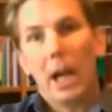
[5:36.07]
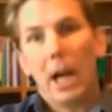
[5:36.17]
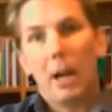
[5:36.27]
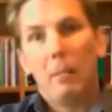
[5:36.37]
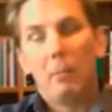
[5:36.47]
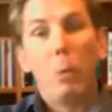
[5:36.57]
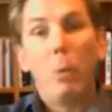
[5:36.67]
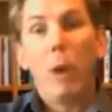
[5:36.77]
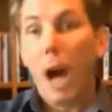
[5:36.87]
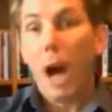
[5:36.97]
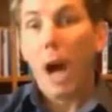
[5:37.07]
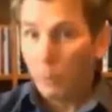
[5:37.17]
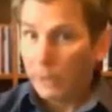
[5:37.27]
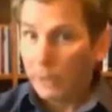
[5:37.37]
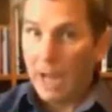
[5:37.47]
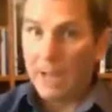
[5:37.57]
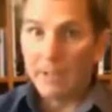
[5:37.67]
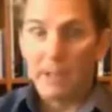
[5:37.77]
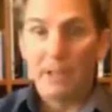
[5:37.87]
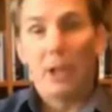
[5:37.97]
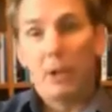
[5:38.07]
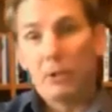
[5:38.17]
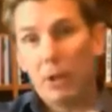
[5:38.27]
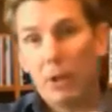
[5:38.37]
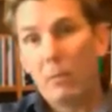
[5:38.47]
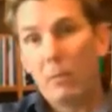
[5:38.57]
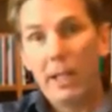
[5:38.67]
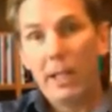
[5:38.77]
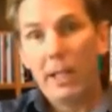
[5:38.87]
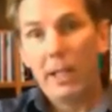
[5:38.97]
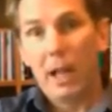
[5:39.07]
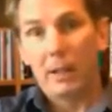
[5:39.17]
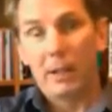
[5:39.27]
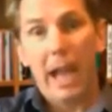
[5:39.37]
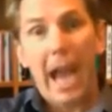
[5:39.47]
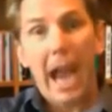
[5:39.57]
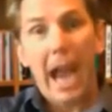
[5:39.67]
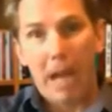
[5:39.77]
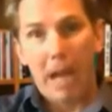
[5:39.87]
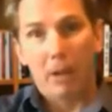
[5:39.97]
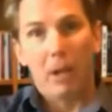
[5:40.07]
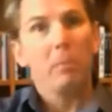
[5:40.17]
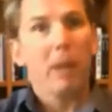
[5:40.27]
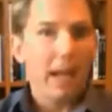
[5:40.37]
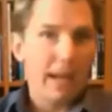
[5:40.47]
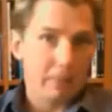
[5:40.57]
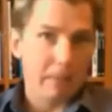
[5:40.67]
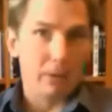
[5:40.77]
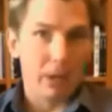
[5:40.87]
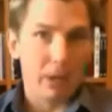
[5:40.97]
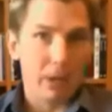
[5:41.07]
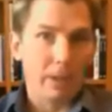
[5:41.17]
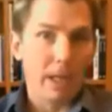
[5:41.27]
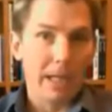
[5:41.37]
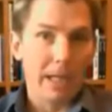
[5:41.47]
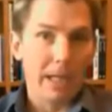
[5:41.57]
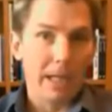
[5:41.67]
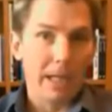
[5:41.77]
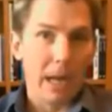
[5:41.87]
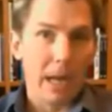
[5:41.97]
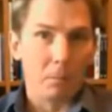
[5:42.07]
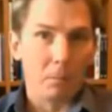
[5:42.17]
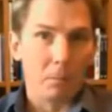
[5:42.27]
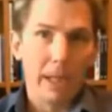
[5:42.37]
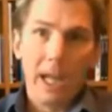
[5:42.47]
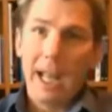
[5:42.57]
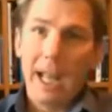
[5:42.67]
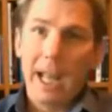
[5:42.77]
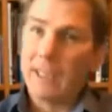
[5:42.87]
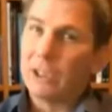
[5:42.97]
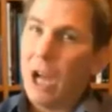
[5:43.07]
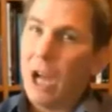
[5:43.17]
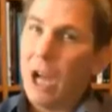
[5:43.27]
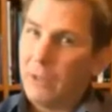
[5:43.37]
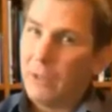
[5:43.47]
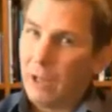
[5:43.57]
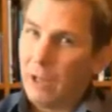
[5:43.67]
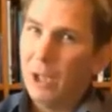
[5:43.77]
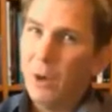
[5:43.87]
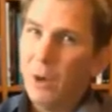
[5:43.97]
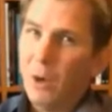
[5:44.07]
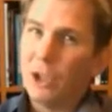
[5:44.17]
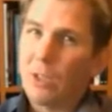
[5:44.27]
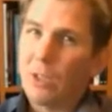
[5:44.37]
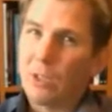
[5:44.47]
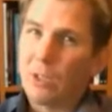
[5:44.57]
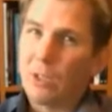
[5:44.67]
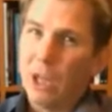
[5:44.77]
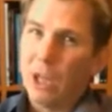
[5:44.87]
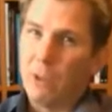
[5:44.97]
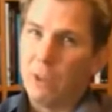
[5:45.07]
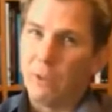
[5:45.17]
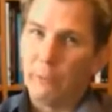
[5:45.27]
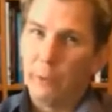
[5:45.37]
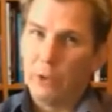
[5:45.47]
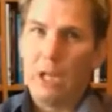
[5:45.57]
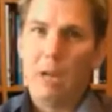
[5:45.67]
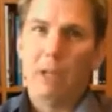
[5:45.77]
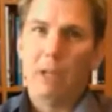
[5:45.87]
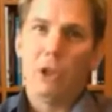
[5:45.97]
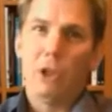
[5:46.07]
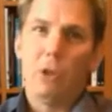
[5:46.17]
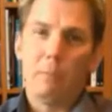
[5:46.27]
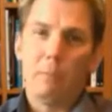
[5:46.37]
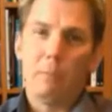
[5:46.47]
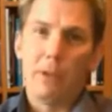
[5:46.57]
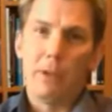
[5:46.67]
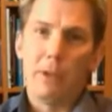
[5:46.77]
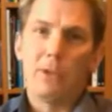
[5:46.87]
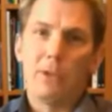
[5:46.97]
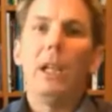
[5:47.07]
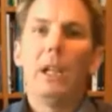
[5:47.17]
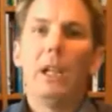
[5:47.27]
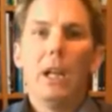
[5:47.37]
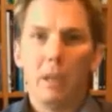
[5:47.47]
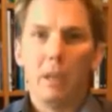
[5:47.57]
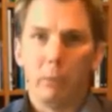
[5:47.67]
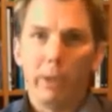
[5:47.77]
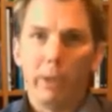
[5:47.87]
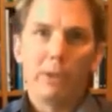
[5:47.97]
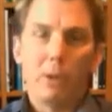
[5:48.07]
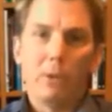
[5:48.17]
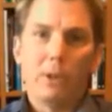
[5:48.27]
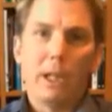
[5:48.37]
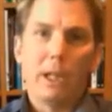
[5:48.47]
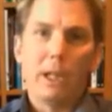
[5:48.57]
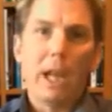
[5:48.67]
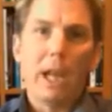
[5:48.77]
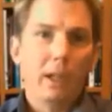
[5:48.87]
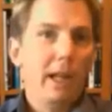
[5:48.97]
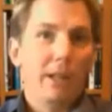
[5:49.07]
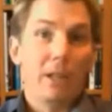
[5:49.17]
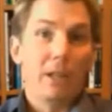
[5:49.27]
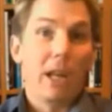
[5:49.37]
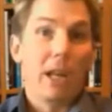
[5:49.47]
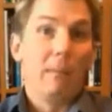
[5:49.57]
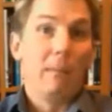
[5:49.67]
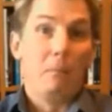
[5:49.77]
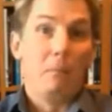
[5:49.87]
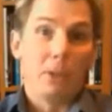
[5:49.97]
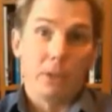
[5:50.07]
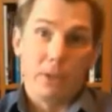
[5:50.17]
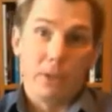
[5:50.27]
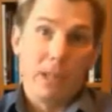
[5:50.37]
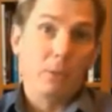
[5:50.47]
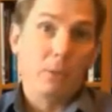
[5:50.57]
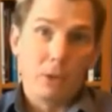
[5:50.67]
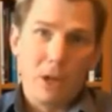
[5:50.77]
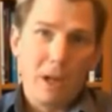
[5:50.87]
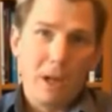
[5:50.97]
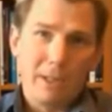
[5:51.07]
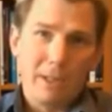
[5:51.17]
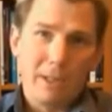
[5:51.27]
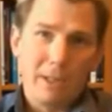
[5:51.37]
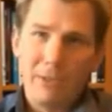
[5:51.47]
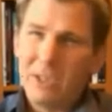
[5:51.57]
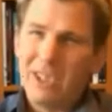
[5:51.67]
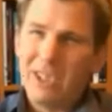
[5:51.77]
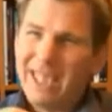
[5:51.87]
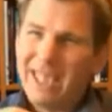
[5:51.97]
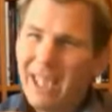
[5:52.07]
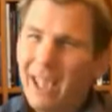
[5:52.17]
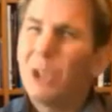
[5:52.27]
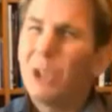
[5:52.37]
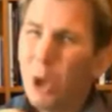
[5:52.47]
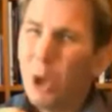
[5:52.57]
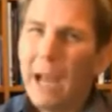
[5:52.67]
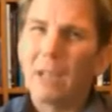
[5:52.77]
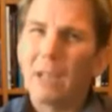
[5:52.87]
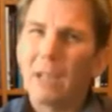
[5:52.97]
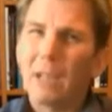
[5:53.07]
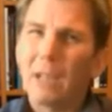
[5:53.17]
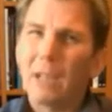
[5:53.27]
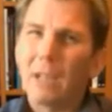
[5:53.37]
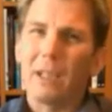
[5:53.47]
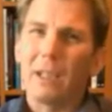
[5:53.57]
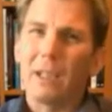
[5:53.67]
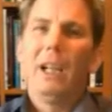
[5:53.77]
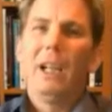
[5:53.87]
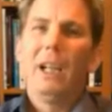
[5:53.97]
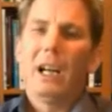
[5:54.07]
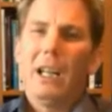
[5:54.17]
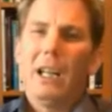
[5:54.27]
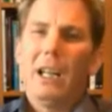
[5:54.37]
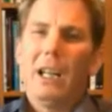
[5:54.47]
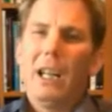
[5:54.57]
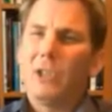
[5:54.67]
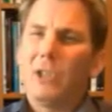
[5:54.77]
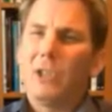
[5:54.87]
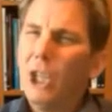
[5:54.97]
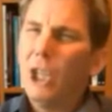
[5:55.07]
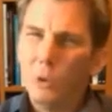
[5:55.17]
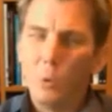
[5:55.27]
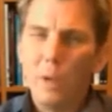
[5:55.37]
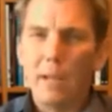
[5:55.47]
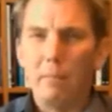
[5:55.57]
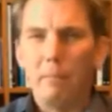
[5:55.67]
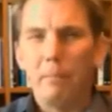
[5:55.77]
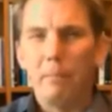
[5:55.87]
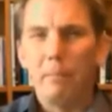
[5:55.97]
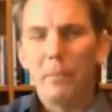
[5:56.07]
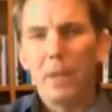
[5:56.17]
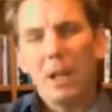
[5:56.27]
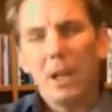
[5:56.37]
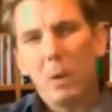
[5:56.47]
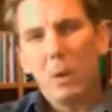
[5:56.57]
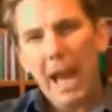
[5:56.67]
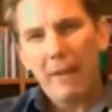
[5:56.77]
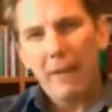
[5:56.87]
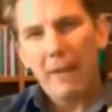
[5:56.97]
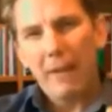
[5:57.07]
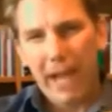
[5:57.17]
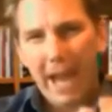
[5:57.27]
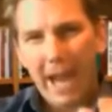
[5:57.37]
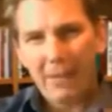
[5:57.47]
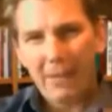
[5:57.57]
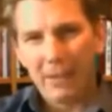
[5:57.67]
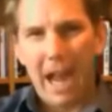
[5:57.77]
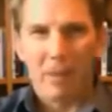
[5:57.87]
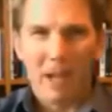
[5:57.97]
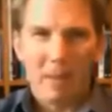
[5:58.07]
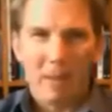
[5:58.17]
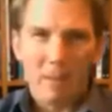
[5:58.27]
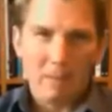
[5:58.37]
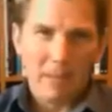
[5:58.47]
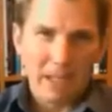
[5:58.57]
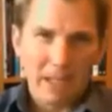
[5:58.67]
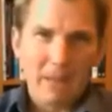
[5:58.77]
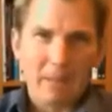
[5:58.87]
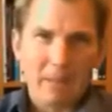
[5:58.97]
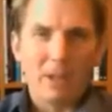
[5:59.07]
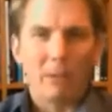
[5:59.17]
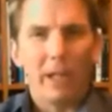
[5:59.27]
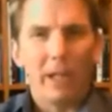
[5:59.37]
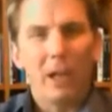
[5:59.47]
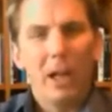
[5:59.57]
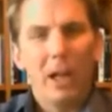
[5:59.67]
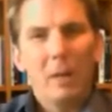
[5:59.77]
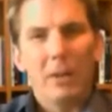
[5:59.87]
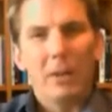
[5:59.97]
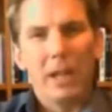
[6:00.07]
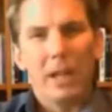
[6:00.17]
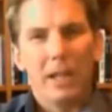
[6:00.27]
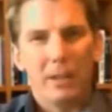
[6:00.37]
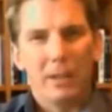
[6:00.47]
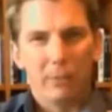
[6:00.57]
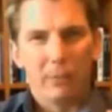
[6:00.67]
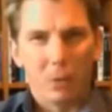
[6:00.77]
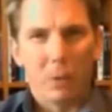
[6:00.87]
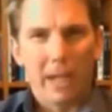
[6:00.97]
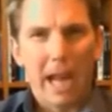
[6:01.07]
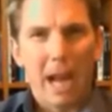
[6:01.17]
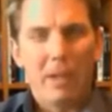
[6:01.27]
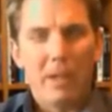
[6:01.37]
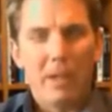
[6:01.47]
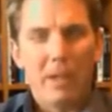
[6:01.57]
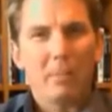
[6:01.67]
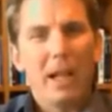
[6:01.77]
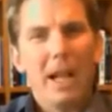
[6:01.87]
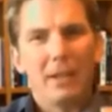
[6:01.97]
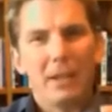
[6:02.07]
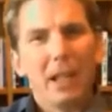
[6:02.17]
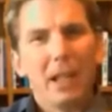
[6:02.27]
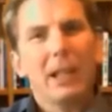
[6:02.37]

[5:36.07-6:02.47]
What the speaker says: But I realized that, now John Marr, he's got the app background, but I have a background in network marketing. And I saw there, I thought, I just know that the first company that shows up on the scene that brings those together, it's going to be a monster. And that's what I told John. I said, if this is done correctly, it's a huge win. Because what we have in the essence of the app, and I might be getting ahead of myself right here, but as far as what the app is, but it's